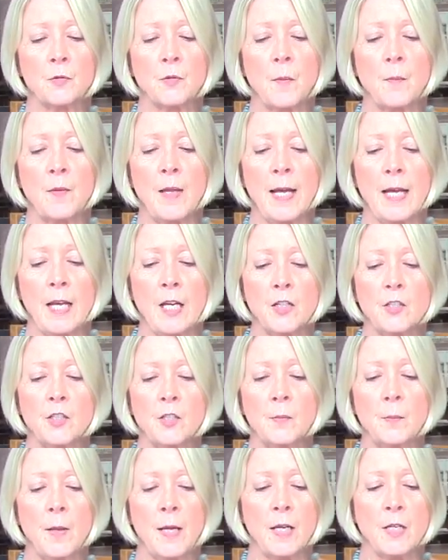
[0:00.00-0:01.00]
from the
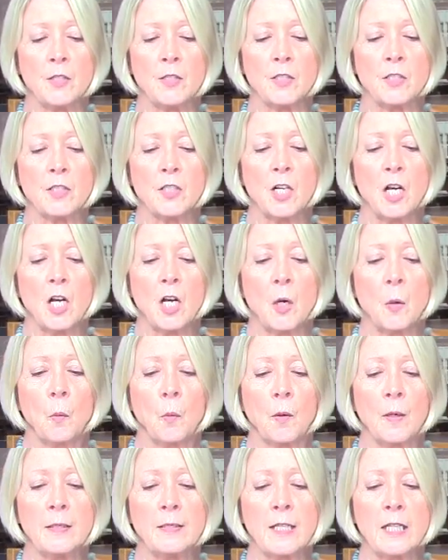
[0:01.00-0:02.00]
Haitian patients
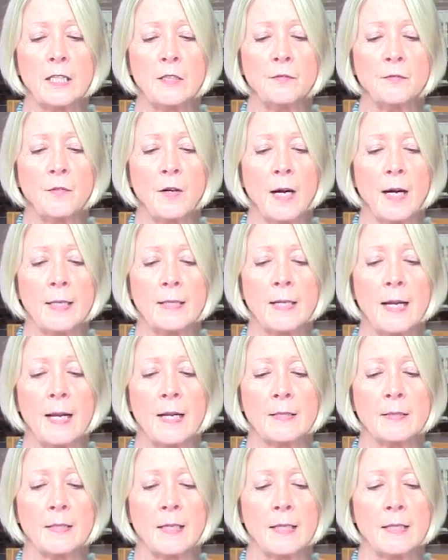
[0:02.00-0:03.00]
were identified
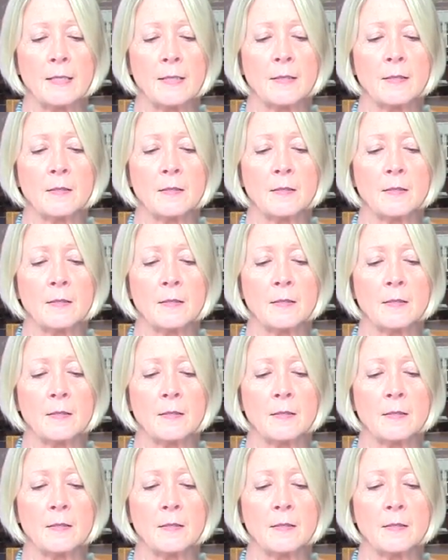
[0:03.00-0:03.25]
as a